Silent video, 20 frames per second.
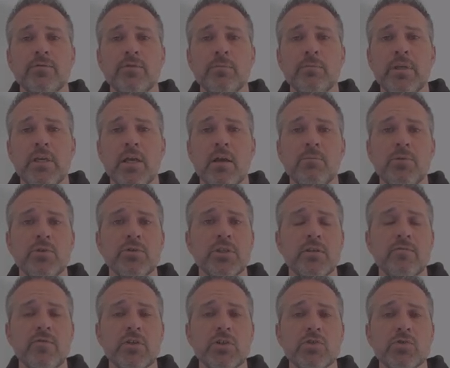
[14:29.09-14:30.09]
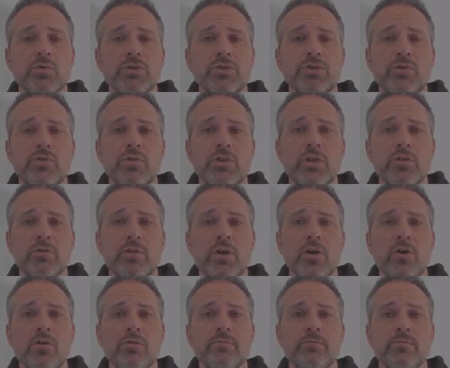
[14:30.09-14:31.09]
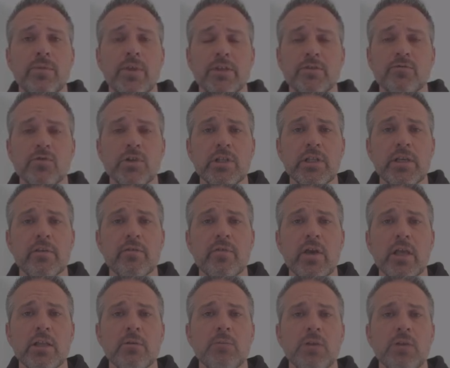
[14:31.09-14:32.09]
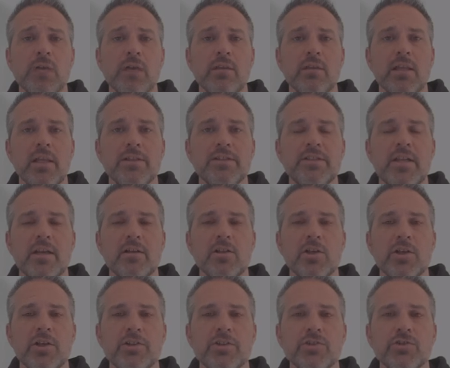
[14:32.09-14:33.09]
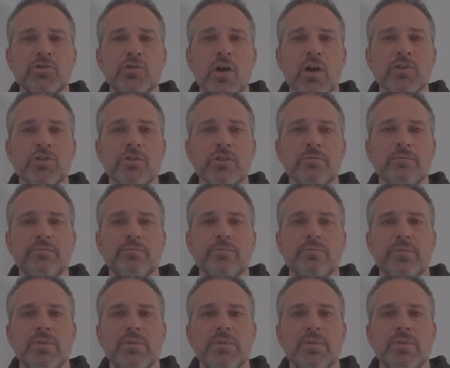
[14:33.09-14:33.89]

For me, I'm using Visual Studio Code that's freely available. Let's take a look at the structure.